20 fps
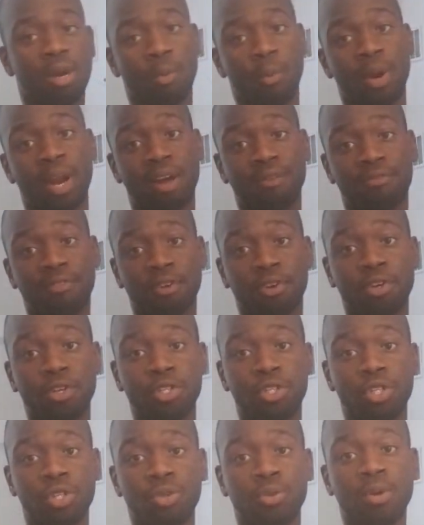Without further
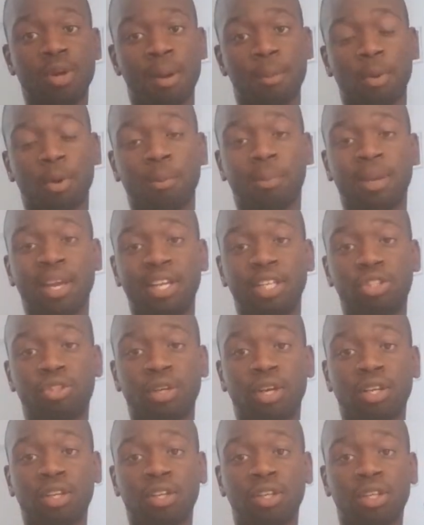ado, I'm going to play the
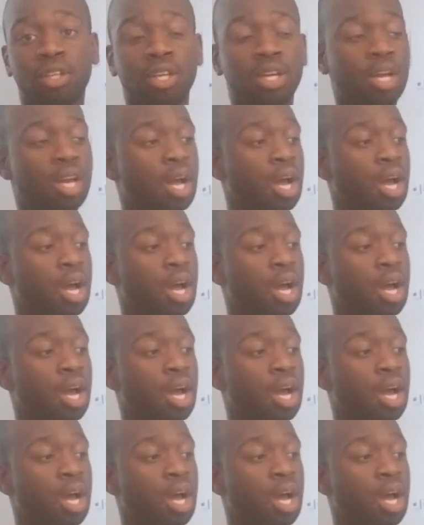trailer.